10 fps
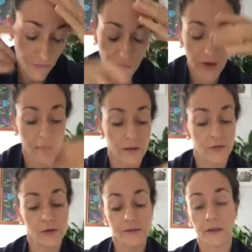Freaking
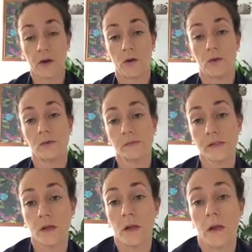nursing
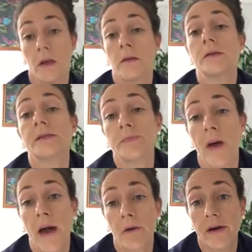homes. This is
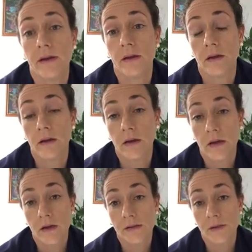Barry.
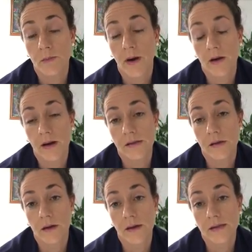So Barry had his
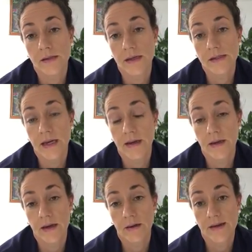IDC
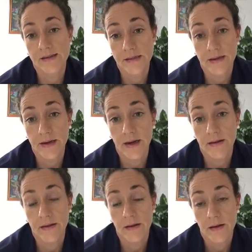taken out
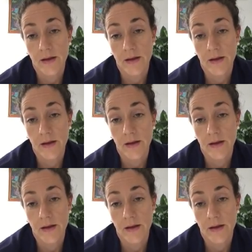yesterday.